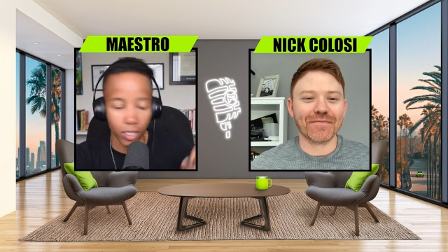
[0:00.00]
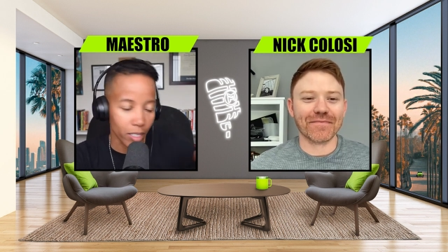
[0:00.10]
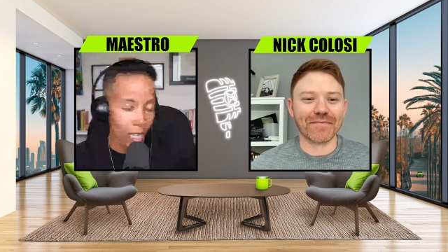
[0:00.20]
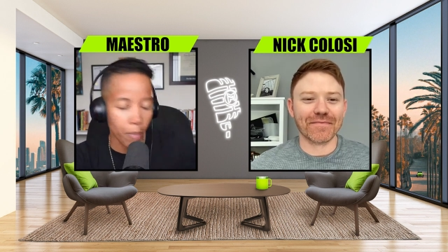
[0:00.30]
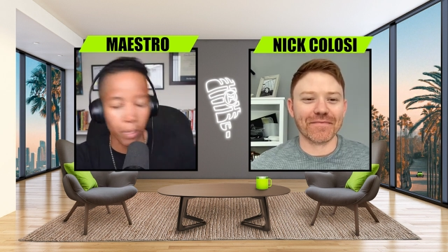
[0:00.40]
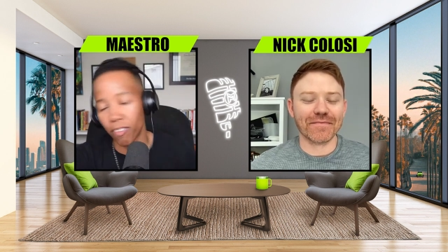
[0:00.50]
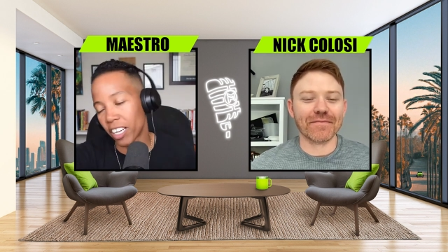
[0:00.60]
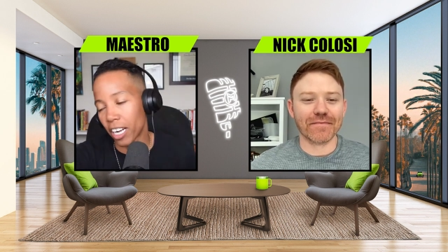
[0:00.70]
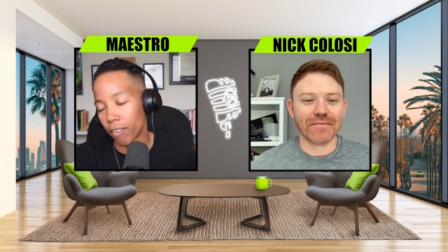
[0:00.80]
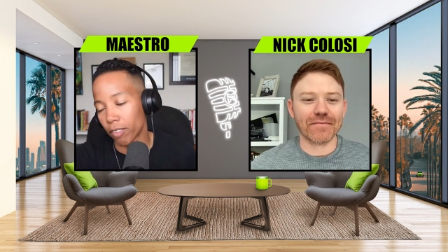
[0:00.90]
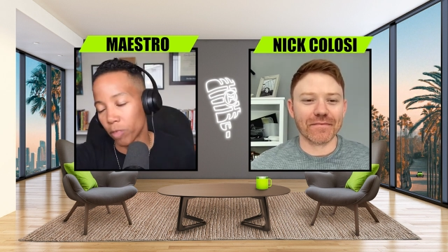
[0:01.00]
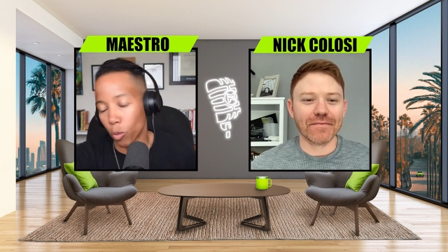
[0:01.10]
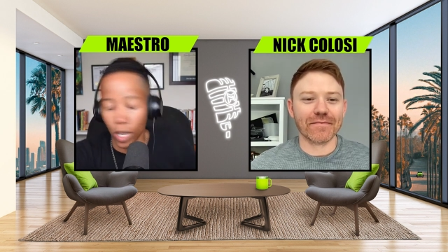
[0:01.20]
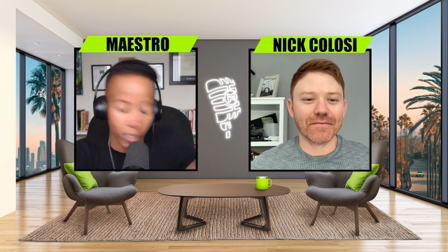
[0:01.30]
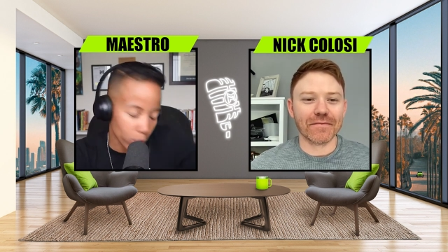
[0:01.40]
Speaker 1: You can tell me to fuck off if
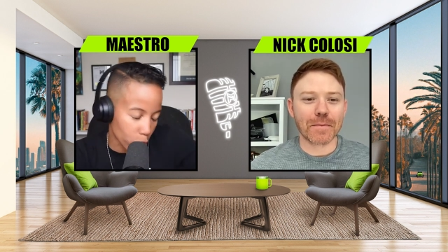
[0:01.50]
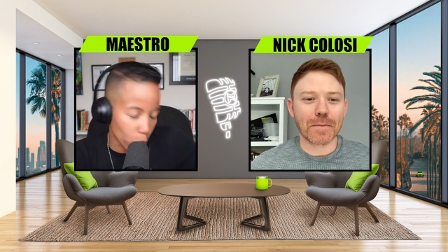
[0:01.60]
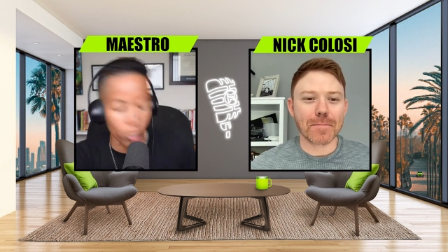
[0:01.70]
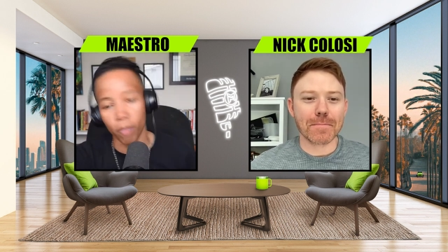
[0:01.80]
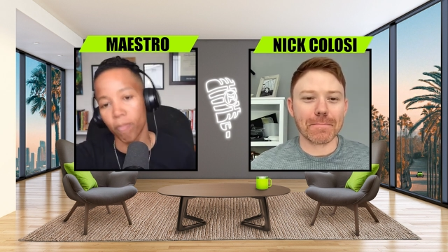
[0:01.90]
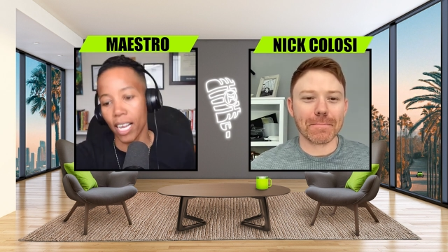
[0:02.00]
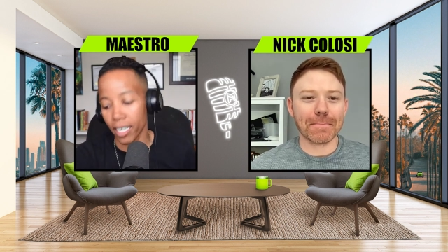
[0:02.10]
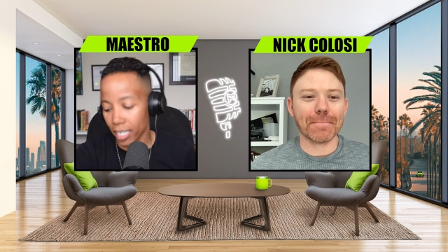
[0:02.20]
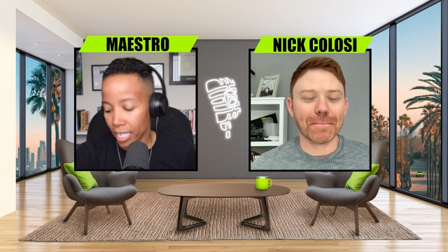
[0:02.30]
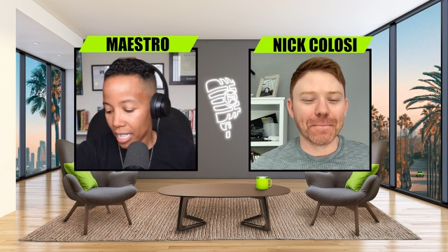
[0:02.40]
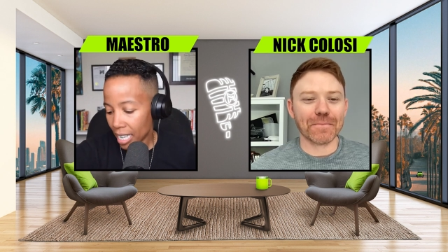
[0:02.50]
you want. It's totally fine.